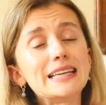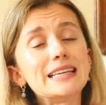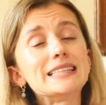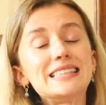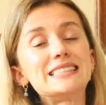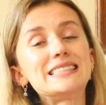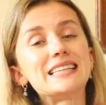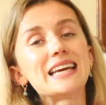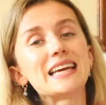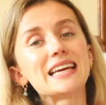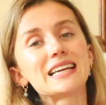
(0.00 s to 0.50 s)

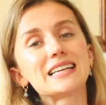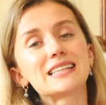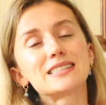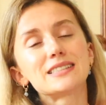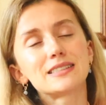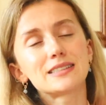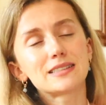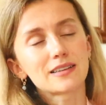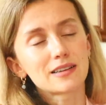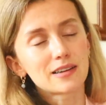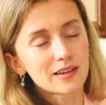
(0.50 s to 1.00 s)
it
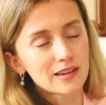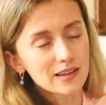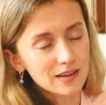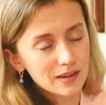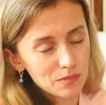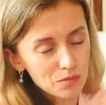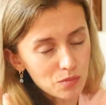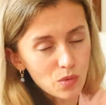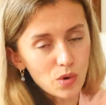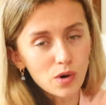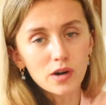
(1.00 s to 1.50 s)
takes
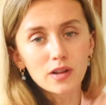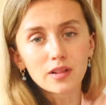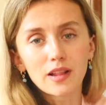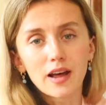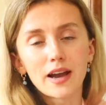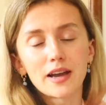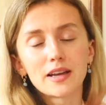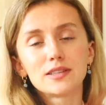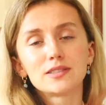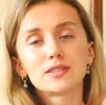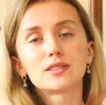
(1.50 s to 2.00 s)
more
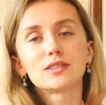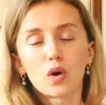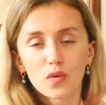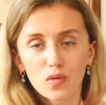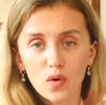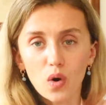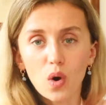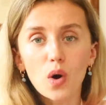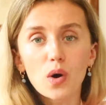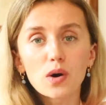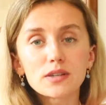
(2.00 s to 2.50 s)
lines
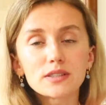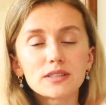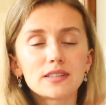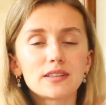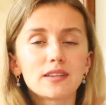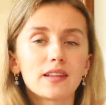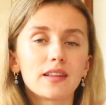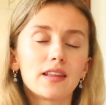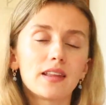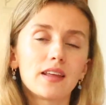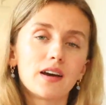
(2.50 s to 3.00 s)
of code
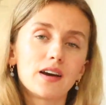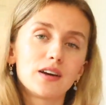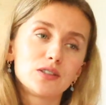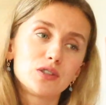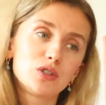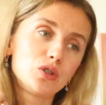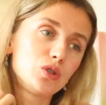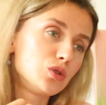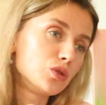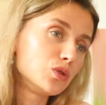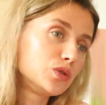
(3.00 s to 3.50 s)
uh,
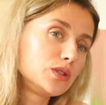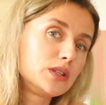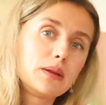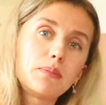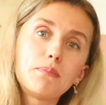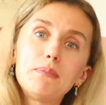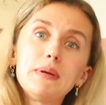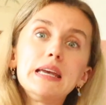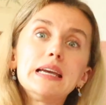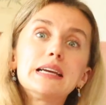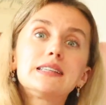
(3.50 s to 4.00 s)
to
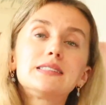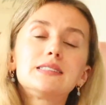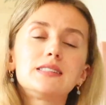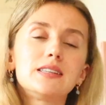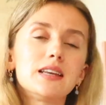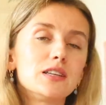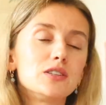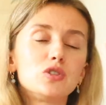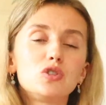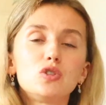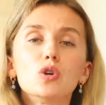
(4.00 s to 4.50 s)

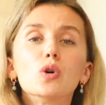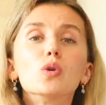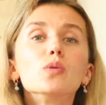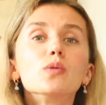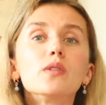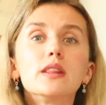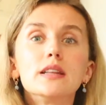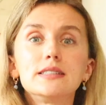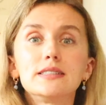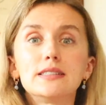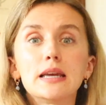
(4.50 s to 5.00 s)
depict and
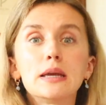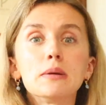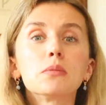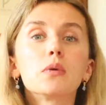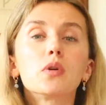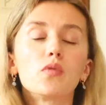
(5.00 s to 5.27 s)
show the same